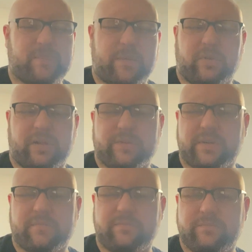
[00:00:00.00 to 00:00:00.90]
couple hundred,
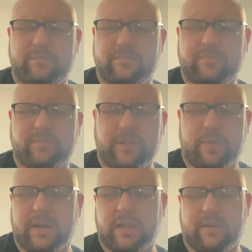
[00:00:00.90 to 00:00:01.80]

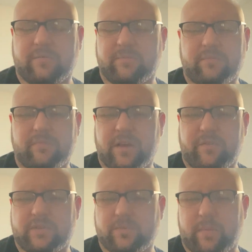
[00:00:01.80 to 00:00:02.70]
depending if
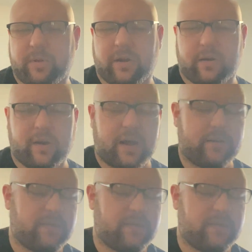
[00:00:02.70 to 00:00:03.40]
it's a replica or not.